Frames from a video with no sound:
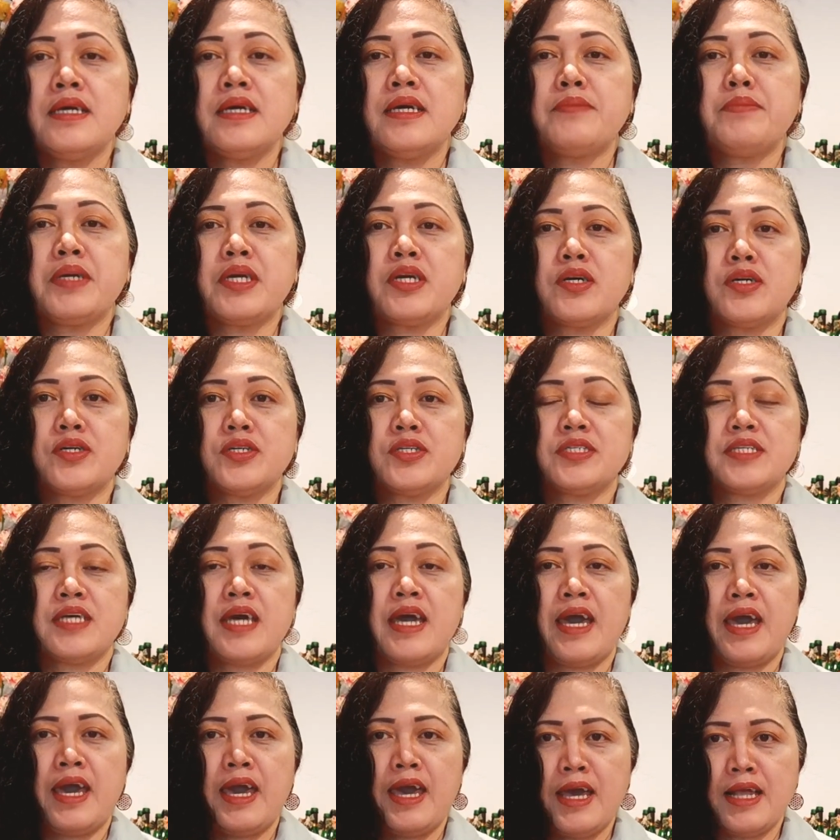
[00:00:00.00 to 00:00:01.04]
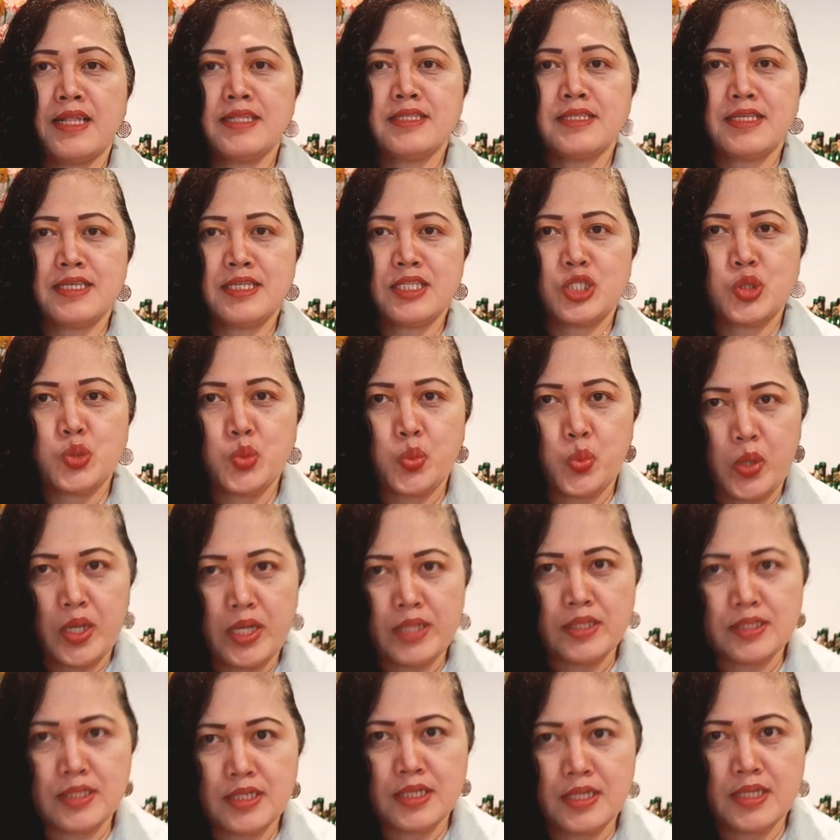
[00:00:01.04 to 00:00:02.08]
because health is
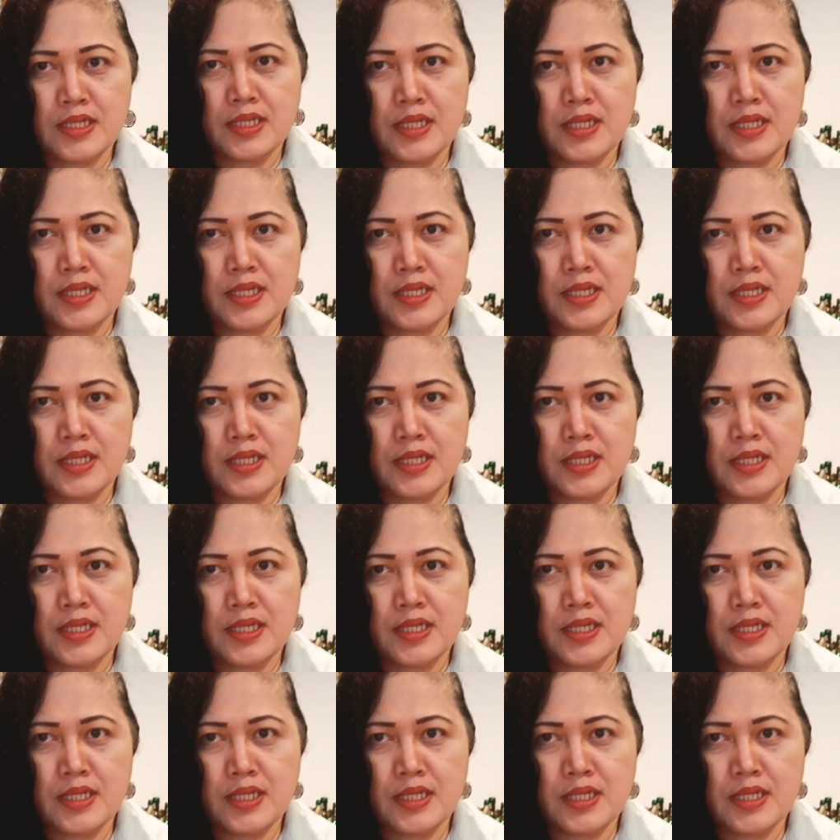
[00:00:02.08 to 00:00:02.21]
wealth.